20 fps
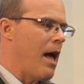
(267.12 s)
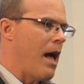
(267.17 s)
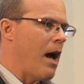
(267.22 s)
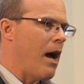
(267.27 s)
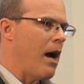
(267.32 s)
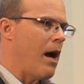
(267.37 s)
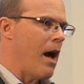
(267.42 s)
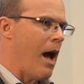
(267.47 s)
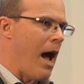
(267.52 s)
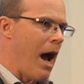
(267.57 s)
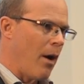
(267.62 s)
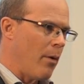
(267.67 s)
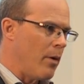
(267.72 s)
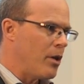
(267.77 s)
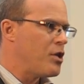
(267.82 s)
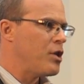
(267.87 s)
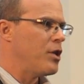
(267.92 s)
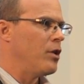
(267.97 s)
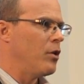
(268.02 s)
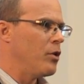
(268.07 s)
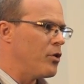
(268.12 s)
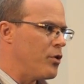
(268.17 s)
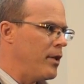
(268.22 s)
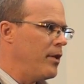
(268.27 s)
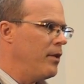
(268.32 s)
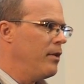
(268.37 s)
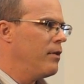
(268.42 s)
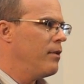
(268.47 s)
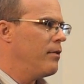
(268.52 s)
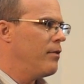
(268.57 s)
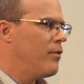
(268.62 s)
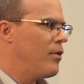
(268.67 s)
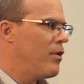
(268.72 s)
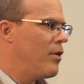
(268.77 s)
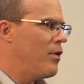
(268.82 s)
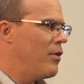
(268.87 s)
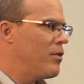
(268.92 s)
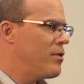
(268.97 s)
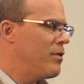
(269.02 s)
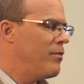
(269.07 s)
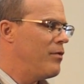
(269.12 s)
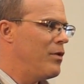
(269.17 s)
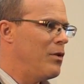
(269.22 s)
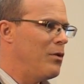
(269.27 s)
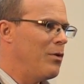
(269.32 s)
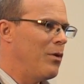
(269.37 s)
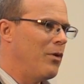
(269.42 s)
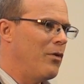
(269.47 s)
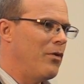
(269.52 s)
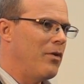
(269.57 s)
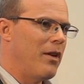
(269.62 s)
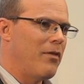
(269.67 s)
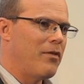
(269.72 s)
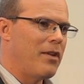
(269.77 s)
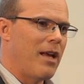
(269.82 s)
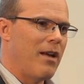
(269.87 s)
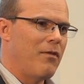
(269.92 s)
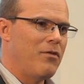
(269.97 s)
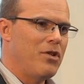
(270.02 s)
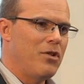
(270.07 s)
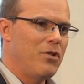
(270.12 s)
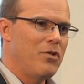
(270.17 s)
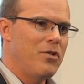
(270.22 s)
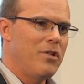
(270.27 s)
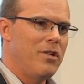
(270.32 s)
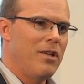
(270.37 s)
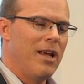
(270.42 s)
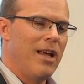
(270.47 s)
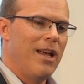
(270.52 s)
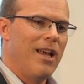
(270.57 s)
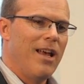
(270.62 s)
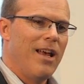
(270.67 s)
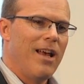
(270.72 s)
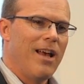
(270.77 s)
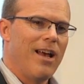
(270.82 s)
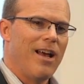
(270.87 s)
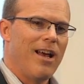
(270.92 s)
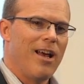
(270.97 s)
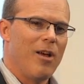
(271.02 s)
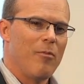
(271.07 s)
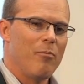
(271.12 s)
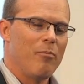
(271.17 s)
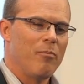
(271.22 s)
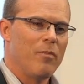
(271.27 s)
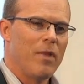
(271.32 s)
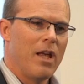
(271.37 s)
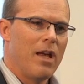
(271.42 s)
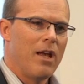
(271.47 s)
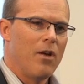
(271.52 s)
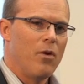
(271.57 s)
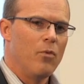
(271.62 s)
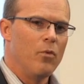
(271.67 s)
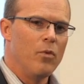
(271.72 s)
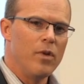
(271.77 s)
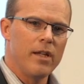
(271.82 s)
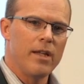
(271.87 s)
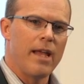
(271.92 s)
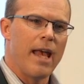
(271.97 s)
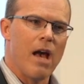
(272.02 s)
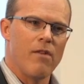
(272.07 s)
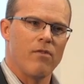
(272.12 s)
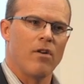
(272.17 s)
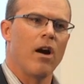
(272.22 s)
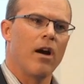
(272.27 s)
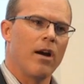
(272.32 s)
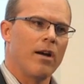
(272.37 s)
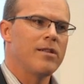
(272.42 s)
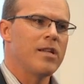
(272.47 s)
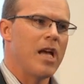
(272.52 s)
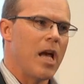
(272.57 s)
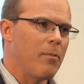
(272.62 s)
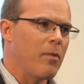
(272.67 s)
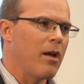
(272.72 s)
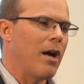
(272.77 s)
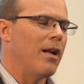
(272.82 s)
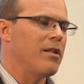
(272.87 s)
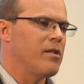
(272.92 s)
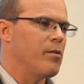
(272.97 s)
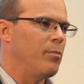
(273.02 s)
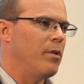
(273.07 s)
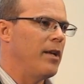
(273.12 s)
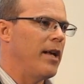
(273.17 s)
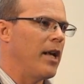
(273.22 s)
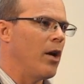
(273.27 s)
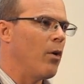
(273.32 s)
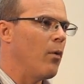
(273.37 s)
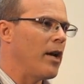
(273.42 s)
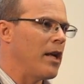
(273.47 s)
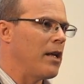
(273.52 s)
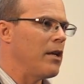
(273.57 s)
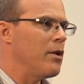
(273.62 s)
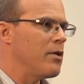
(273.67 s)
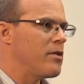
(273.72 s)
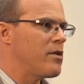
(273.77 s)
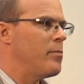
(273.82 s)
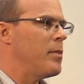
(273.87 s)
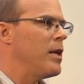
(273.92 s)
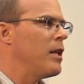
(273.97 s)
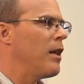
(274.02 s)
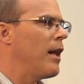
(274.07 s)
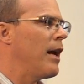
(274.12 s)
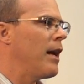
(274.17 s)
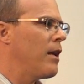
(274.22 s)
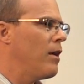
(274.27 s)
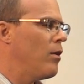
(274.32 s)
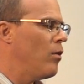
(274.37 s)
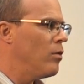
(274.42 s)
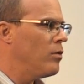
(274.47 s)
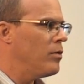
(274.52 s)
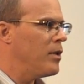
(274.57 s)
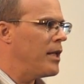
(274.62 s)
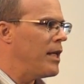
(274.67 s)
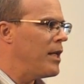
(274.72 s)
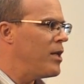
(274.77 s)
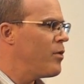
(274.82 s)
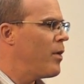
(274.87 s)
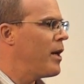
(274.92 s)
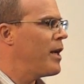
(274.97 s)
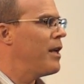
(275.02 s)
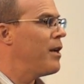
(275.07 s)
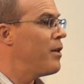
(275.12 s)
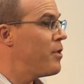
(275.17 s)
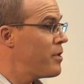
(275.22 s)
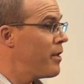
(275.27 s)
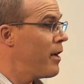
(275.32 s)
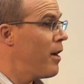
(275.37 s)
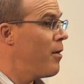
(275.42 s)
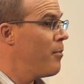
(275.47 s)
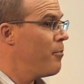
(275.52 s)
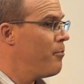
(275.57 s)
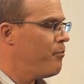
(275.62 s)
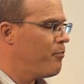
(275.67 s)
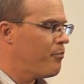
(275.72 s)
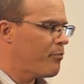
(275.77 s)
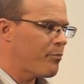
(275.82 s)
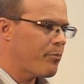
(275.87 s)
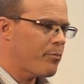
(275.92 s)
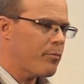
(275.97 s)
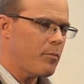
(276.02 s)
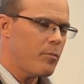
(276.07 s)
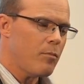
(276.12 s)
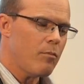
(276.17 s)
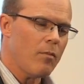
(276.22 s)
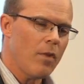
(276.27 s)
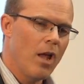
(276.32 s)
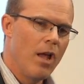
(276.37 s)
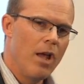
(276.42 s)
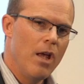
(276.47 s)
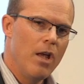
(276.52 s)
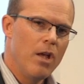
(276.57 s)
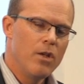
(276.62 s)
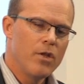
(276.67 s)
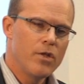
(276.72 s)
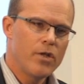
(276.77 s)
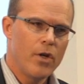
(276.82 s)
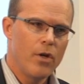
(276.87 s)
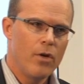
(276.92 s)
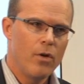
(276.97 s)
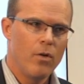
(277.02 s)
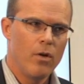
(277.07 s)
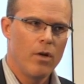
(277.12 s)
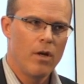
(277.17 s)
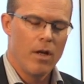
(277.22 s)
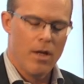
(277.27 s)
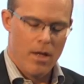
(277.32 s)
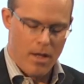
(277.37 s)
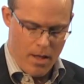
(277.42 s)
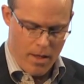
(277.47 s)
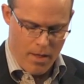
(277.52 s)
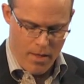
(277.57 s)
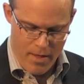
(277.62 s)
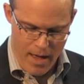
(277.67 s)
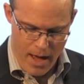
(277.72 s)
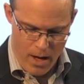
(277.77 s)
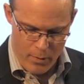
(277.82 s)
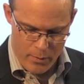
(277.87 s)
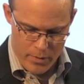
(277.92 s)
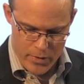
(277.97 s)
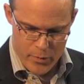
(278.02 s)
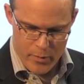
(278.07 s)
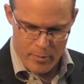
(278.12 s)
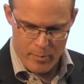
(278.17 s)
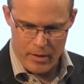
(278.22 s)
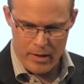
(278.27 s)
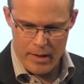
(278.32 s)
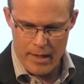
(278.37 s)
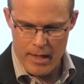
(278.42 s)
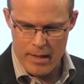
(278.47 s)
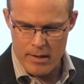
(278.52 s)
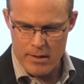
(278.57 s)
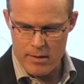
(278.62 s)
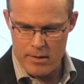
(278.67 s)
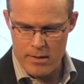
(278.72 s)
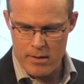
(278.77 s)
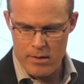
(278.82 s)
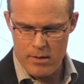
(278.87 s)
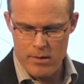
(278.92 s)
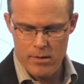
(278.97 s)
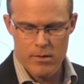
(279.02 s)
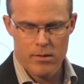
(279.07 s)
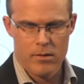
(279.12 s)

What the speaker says: Our children, for those of you old enough to have children, really have a hard time contemplating what it used to be like only 20 years ago. So that was replaced.